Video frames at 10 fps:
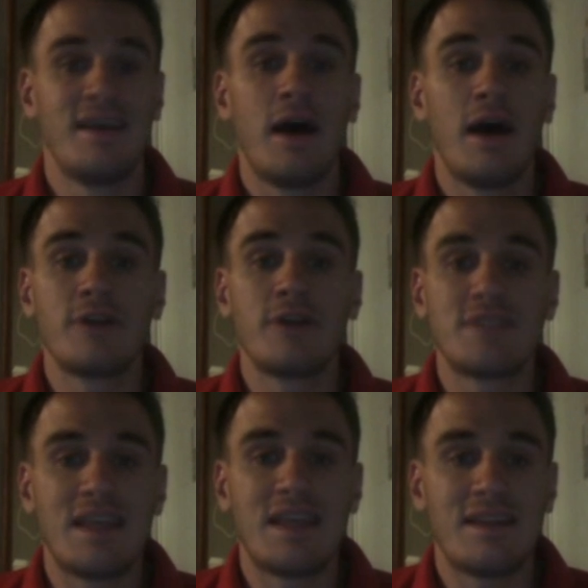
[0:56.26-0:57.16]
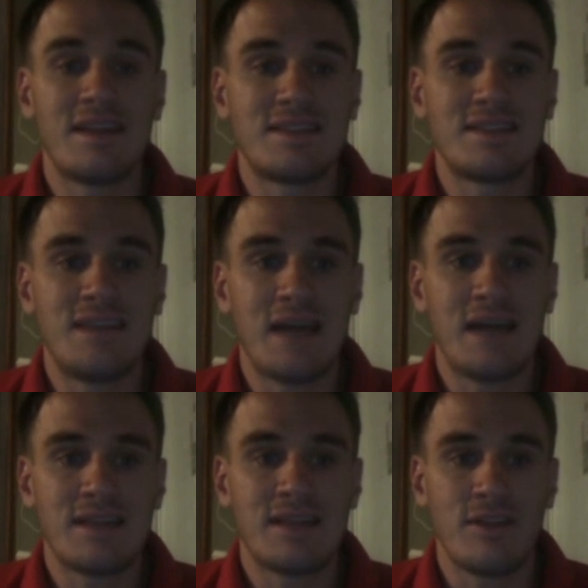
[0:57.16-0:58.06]
understand that it's not
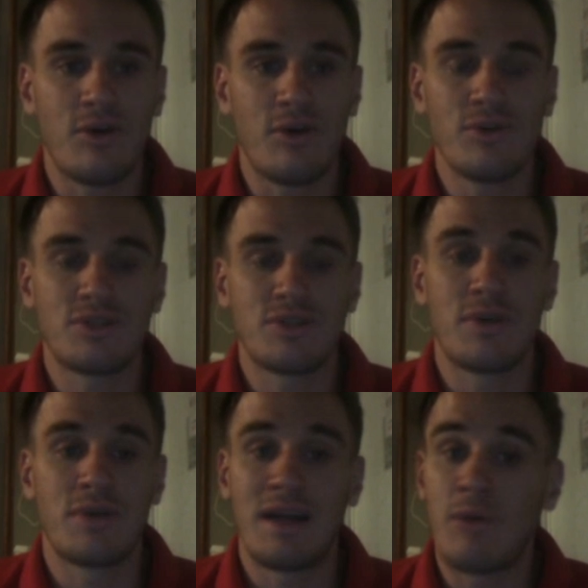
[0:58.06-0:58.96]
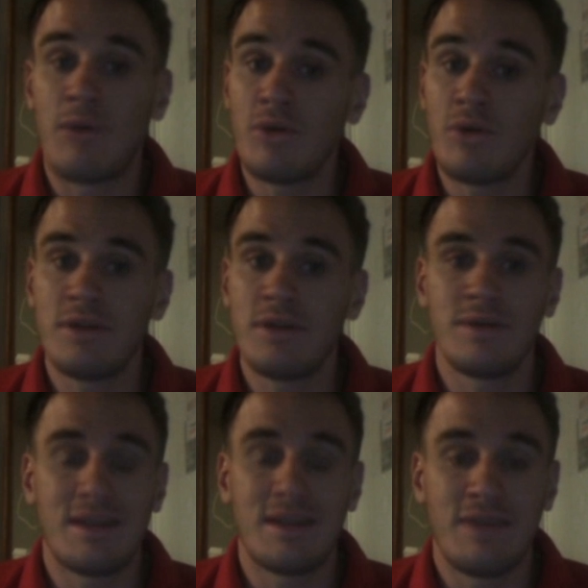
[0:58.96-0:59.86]
telling the whole story, and I'm only doing
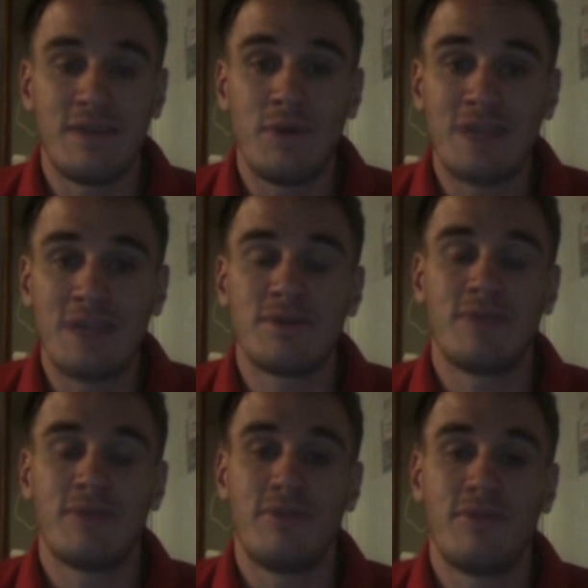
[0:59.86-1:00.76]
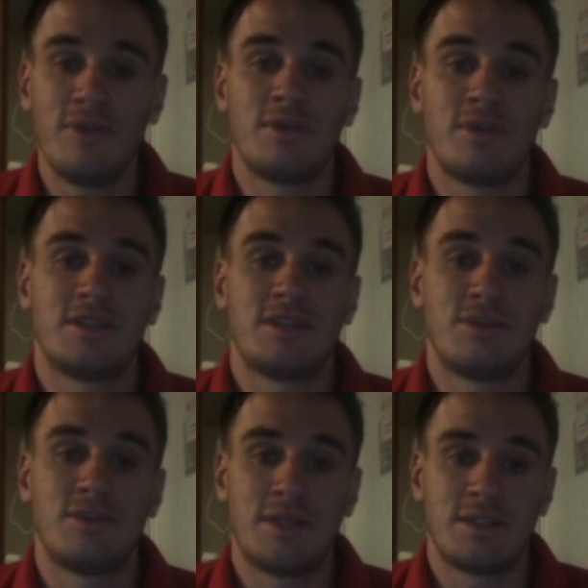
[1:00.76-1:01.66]
it to give you an entry-level view of the
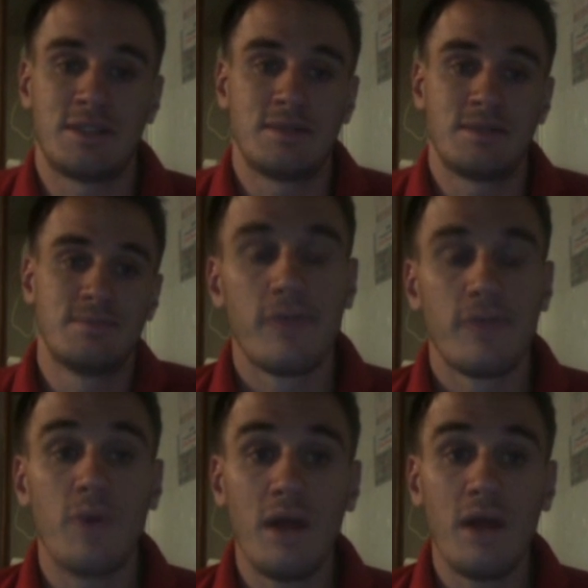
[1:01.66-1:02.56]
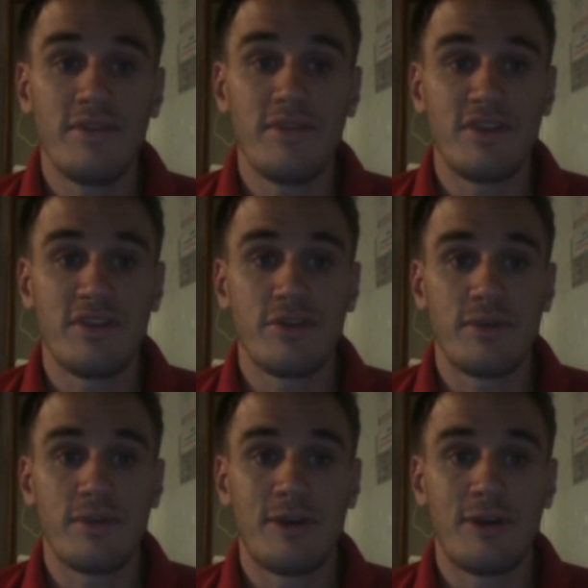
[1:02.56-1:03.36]
situation. So all of this centers around an